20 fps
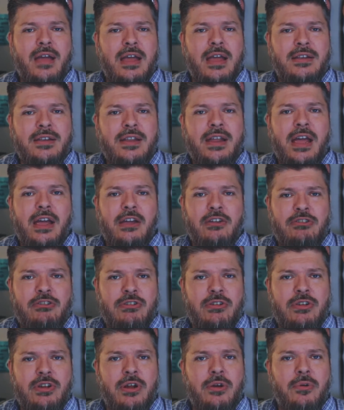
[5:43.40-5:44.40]

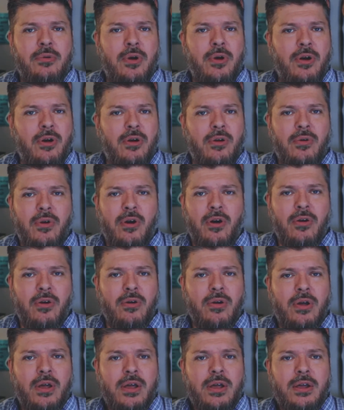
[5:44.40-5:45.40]
dish,
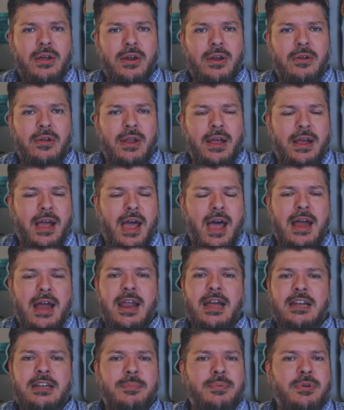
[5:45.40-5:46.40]
or like I
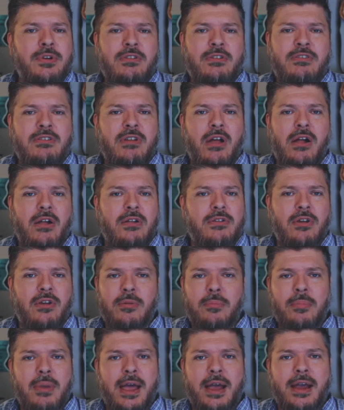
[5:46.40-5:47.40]
like to put salt
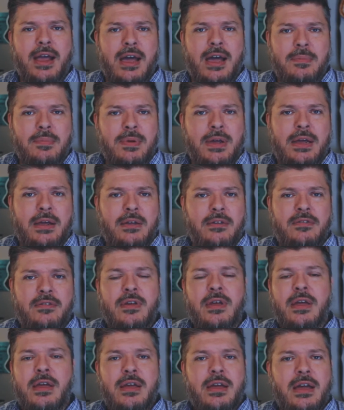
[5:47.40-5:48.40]
on black eyed peas,
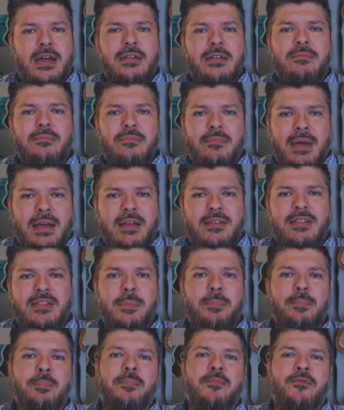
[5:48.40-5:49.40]
it makes
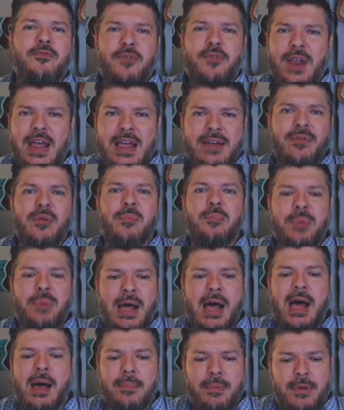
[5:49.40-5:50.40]
the flavor
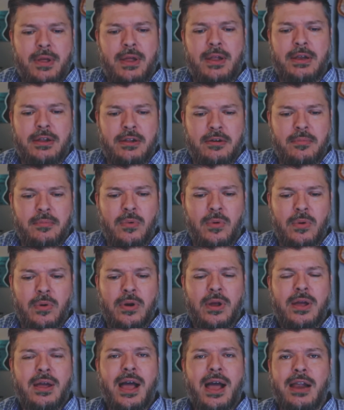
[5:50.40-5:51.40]
pop a little
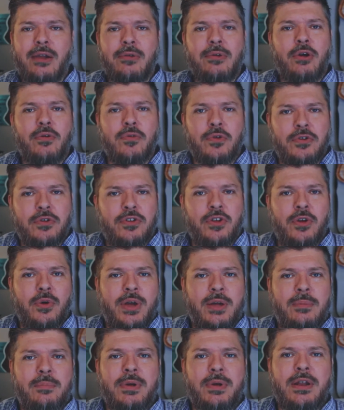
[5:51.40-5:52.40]
more. I don't overdo
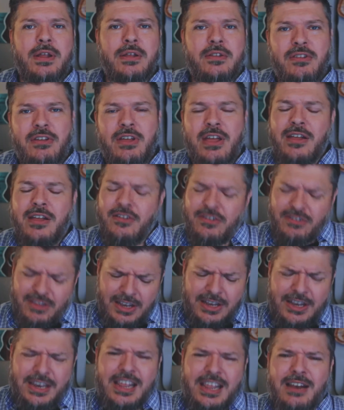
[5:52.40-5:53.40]
it, but it just a
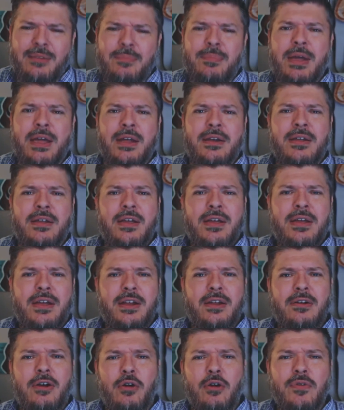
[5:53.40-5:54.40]
little bit.
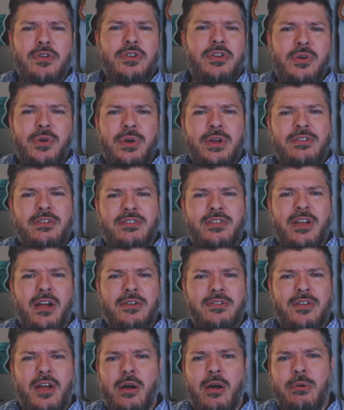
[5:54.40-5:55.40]
Overdoing
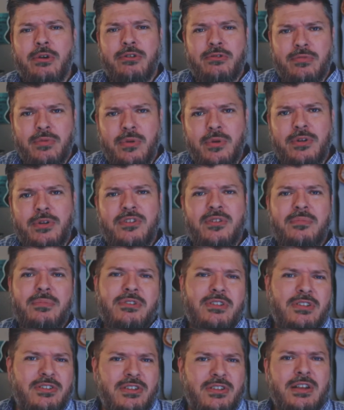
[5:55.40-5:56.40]
salt always ruins it,
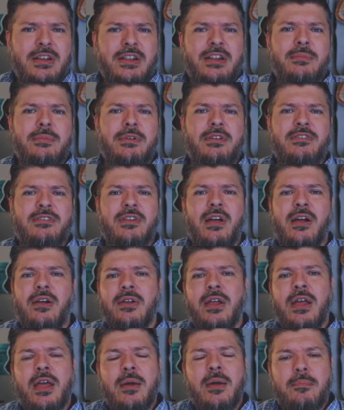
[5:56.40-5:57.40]
but just a little bit of
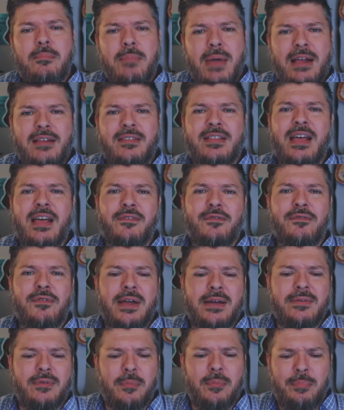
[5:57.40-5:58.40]
salt makes that
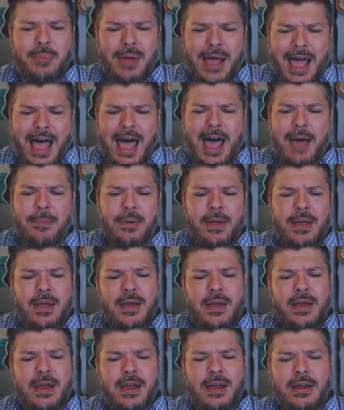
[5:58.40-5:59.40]
flavor pop.
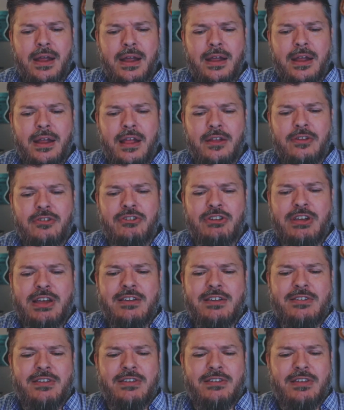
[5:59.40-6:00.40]
And
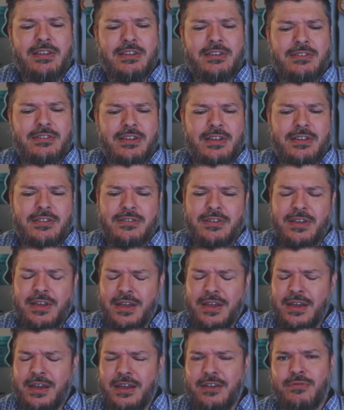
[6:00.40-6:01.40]
Jesus
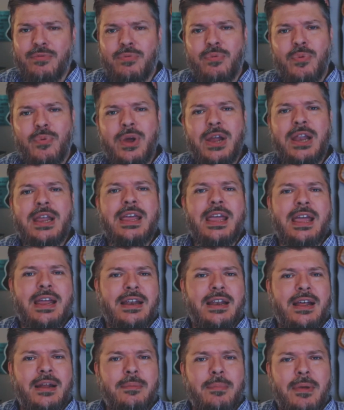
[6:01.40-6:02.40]
is really getting at,